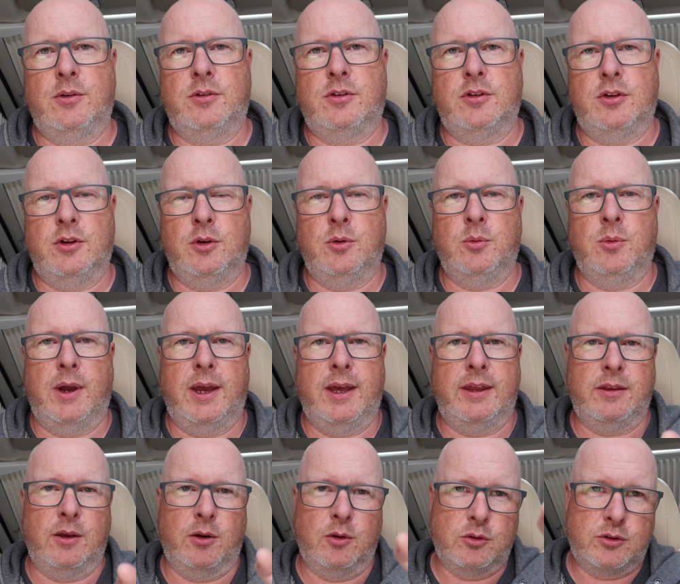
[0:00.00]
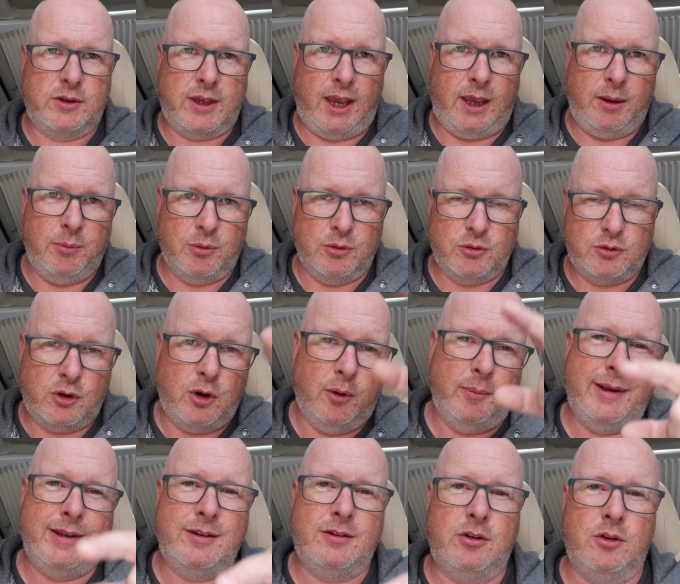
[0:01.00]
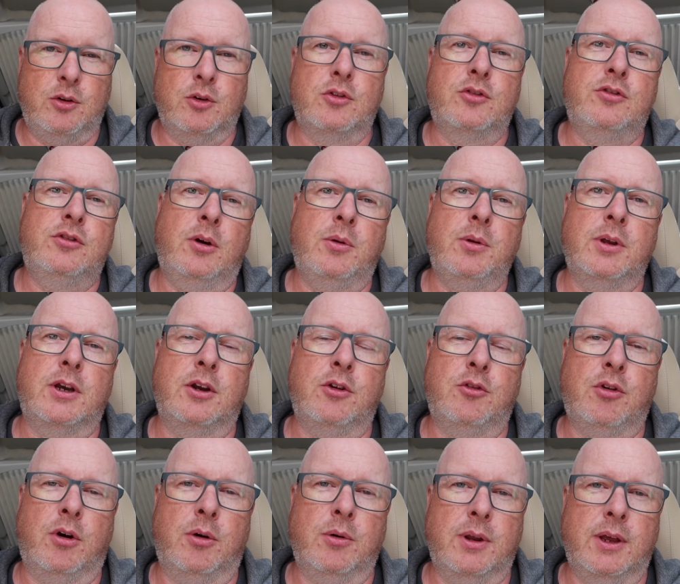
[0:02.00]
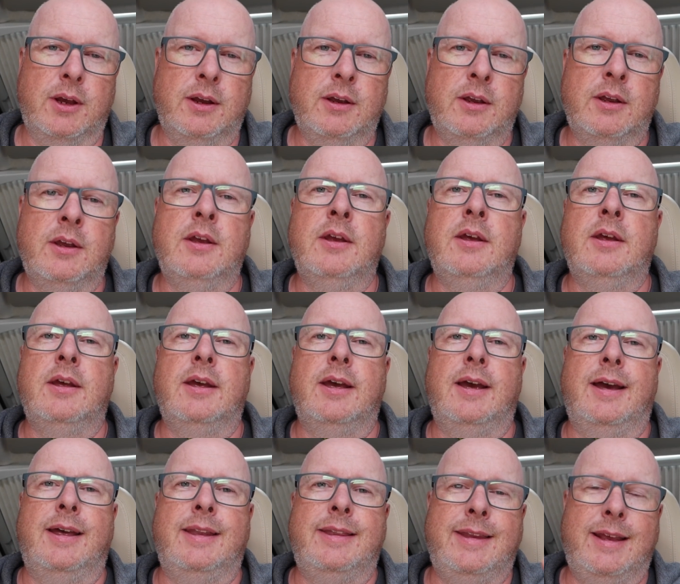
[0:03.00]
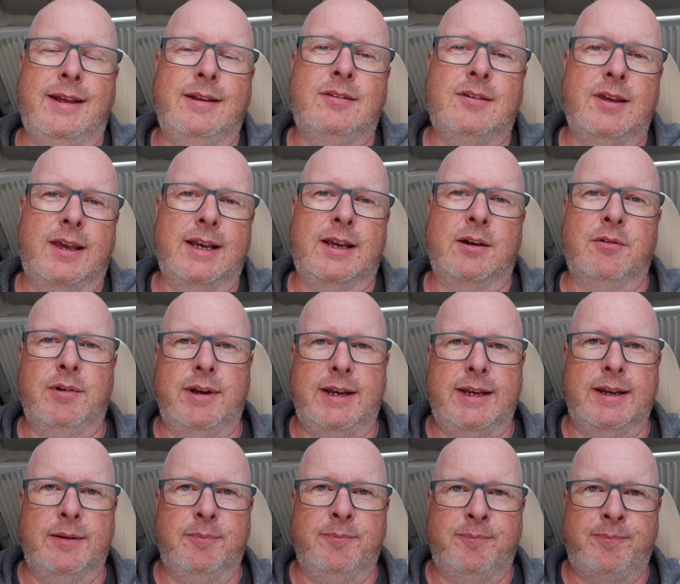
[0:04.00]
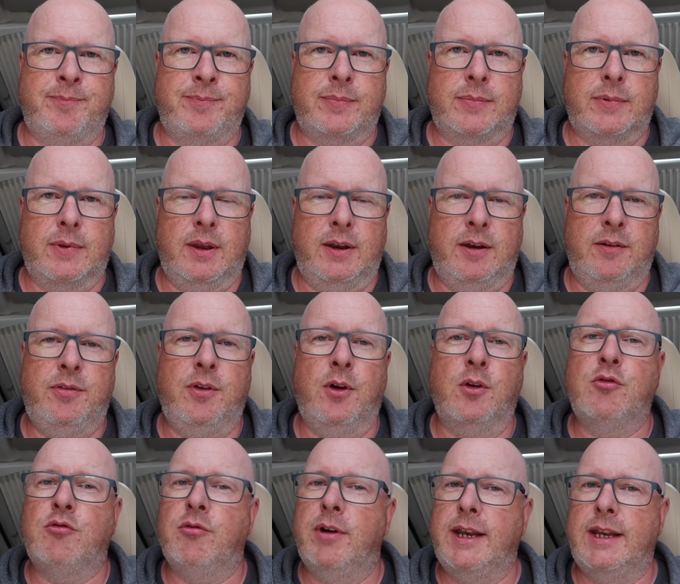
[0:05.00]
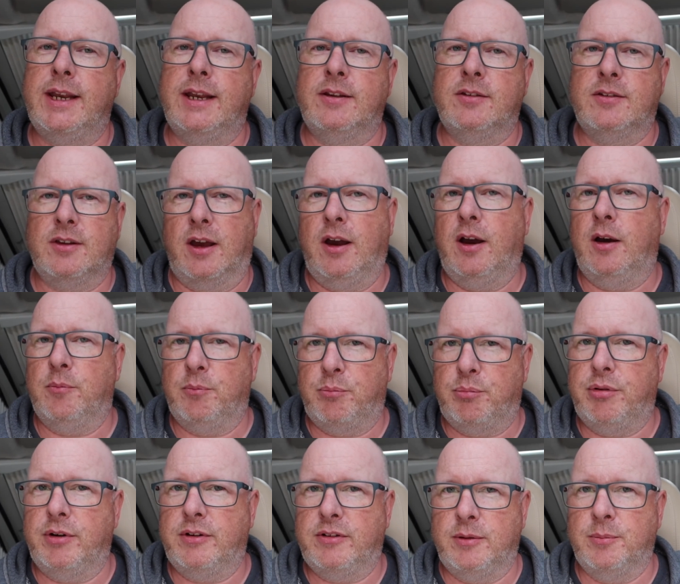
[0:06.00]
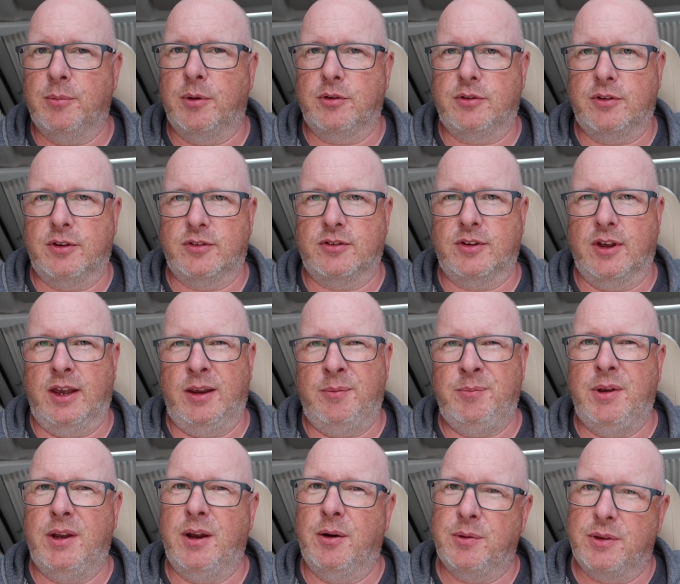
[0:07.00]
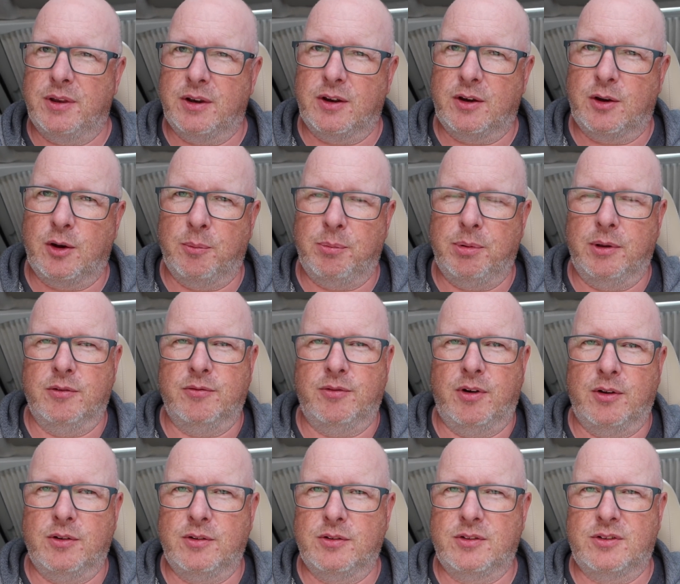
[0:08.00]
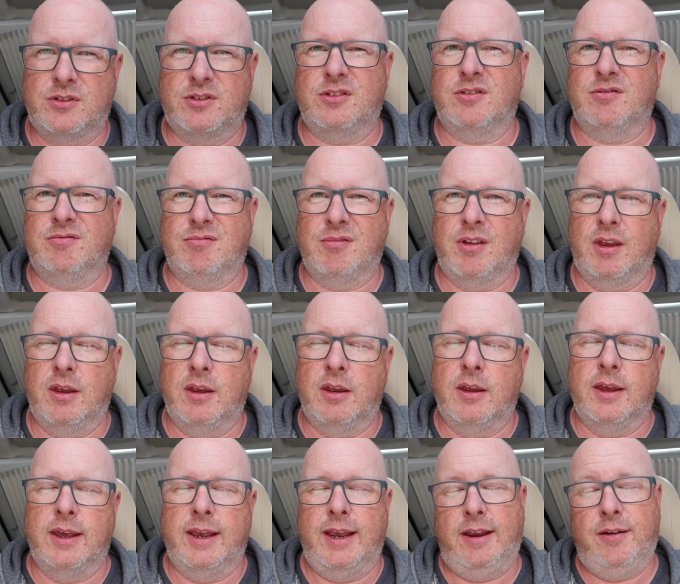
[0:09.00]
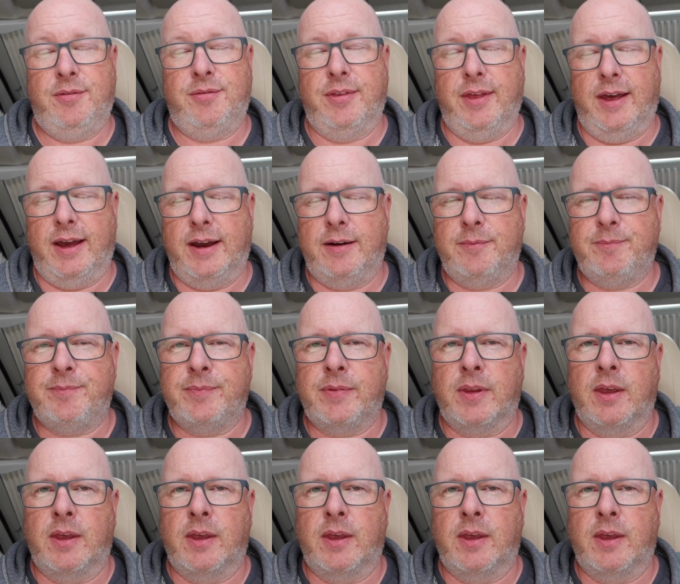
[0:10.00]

to where those cables come into your solar controller and then take a reading. And if those readings aren't pretty much the same, within a couple of volts, if that,